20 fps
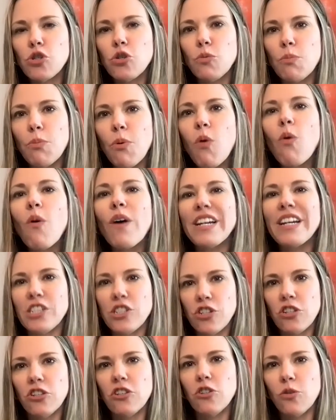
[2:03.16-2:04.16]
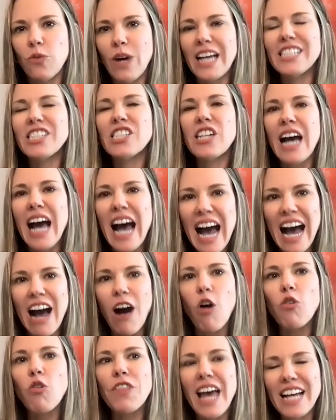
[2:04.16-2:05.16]
to point to as to
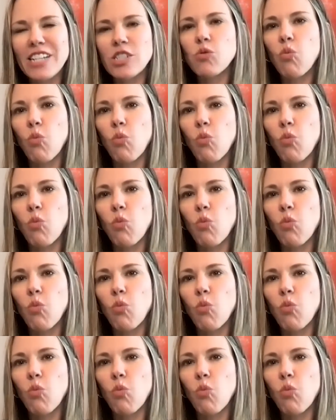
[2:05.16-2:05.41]
how that's